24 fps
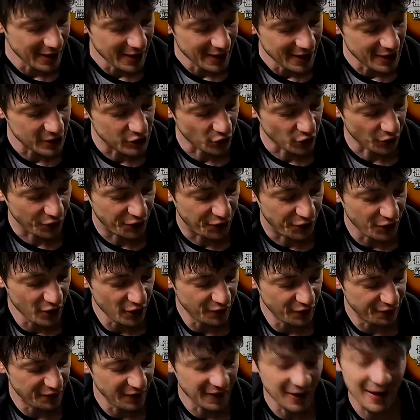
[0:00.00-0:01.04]
is your 3rd
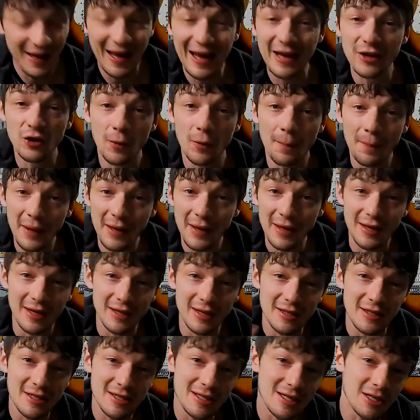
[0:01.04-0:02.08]
finger and your pinky
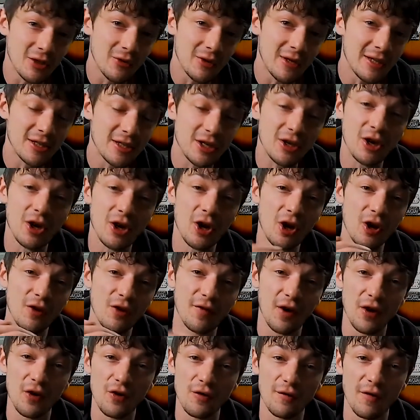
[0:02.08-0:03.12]
still need to curve
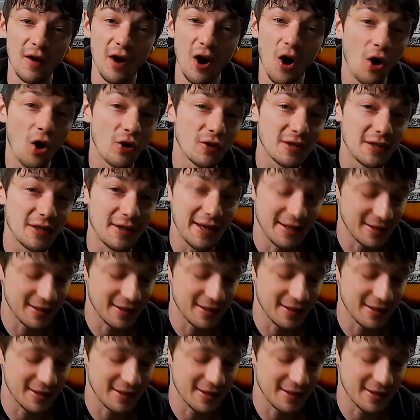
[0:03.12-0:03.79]
over onto their